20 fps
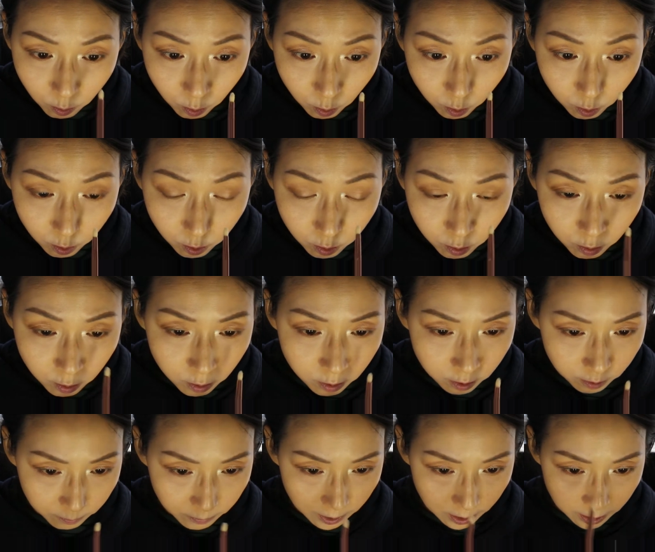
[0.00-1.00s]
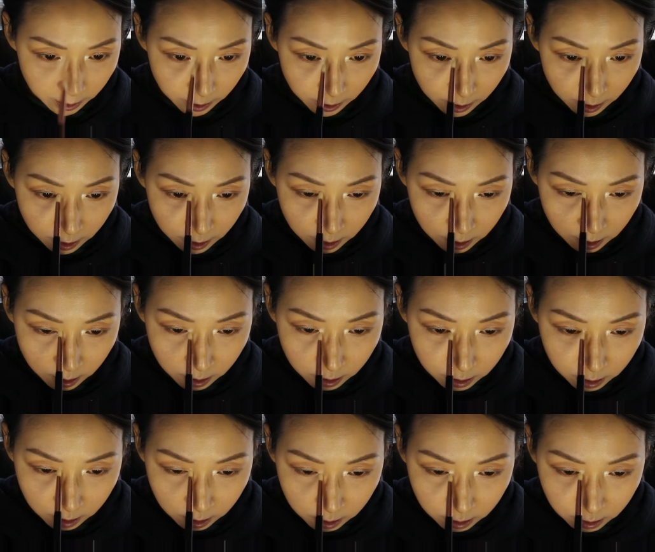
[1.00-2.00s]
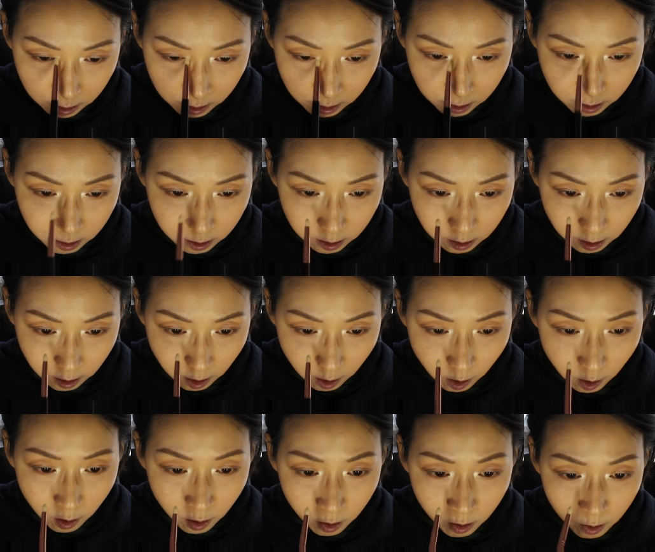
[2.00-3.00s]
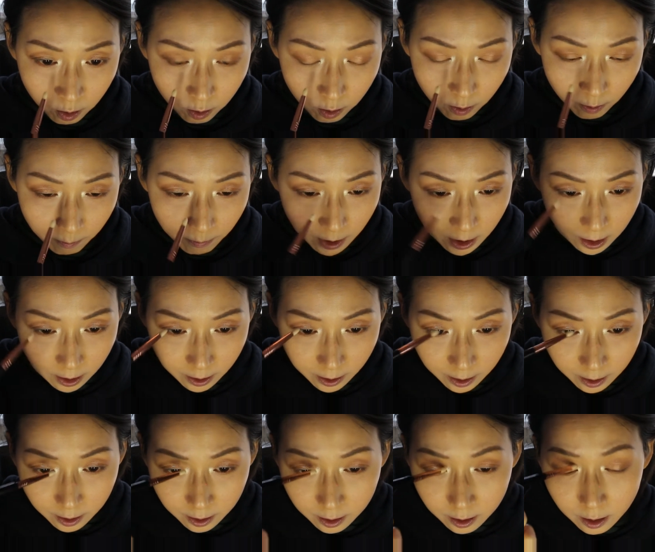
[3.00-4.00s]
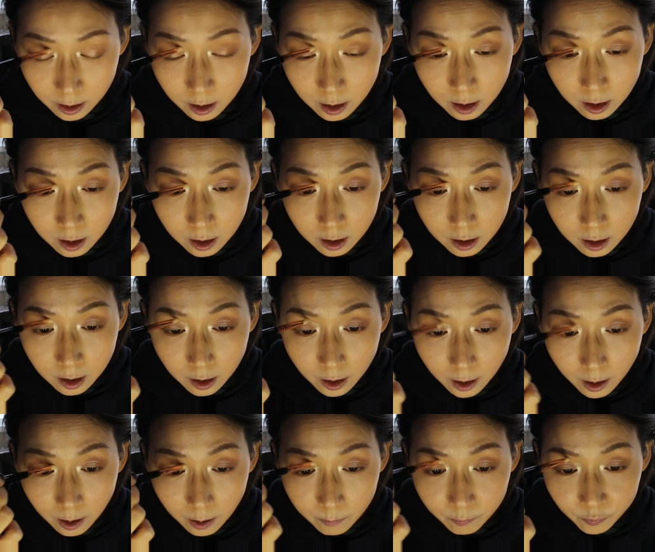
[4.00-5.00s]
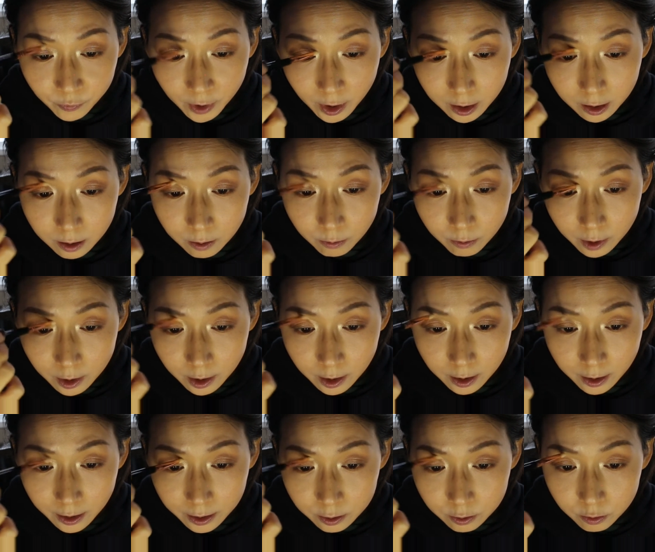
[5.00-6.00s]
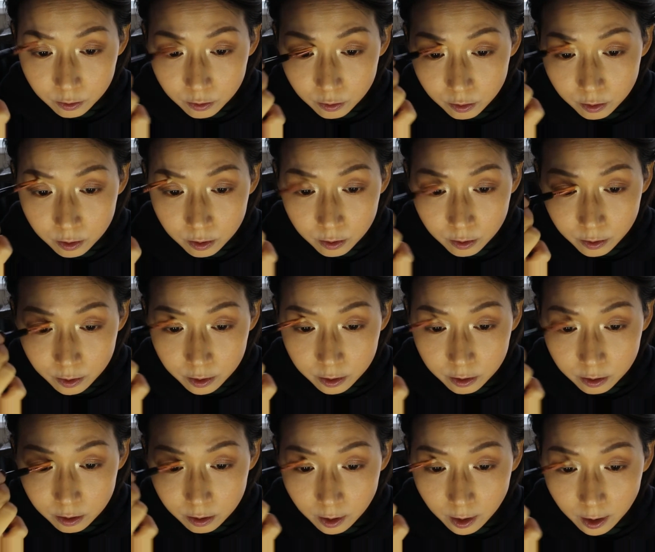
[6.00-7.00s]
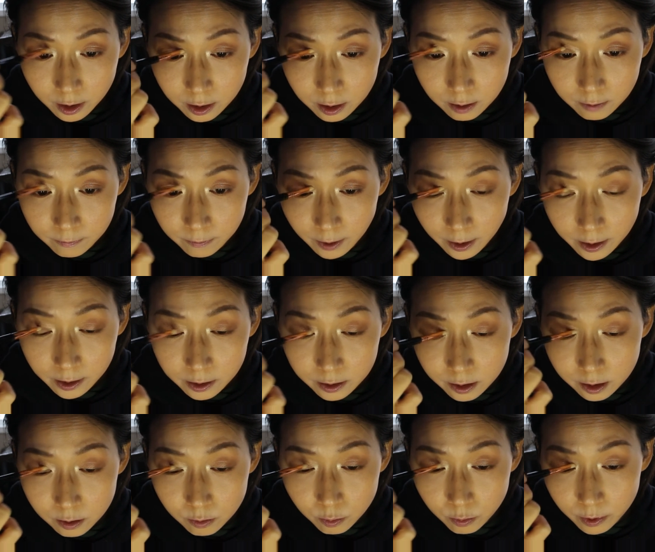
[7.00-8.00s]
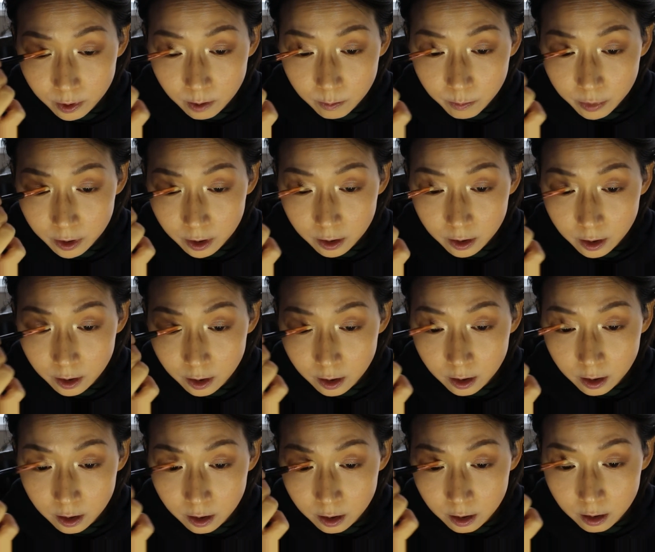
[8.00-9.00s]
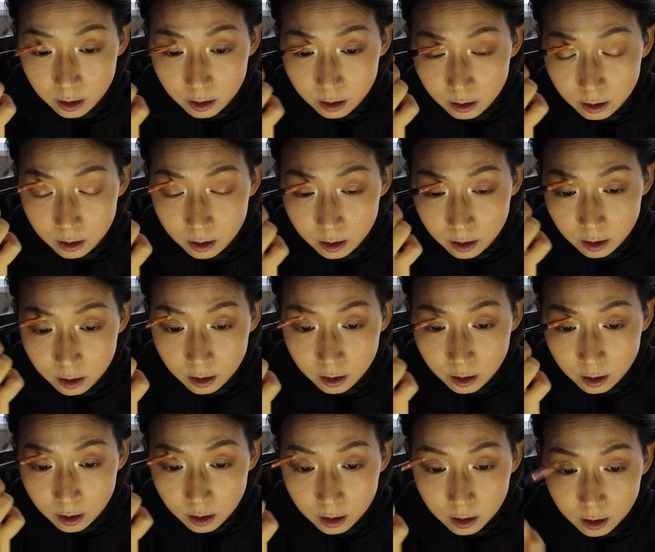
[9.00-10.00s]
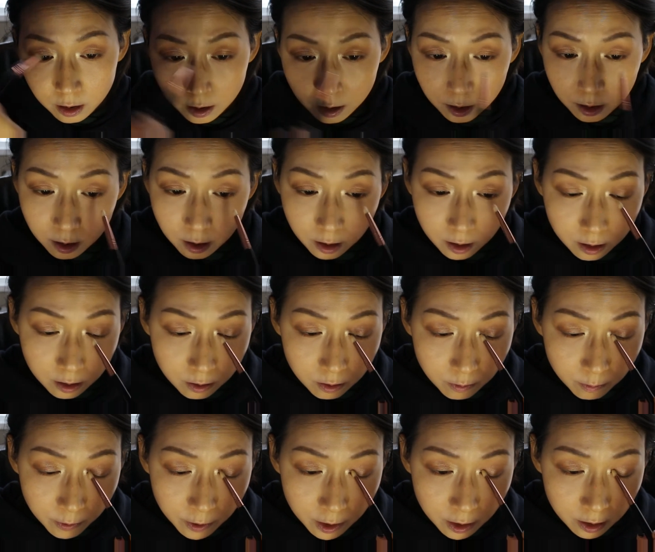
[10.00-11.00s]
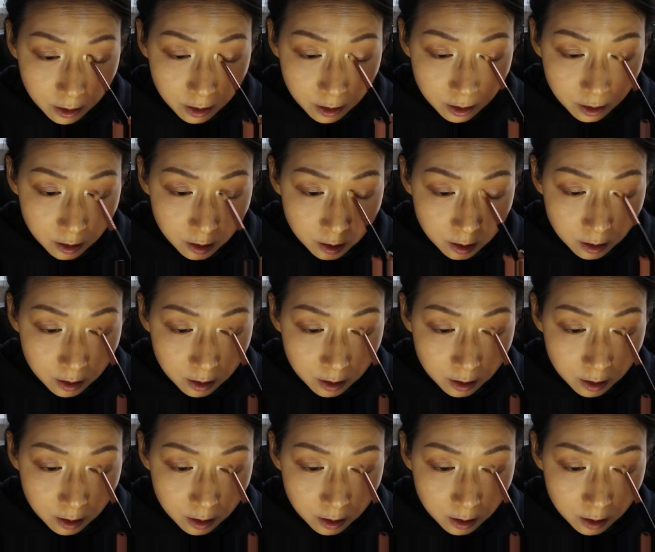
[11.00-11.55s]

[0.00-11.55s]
Oh, my head. Oh, my head. And then what I like to do is to kind of like sweep it in a little bit,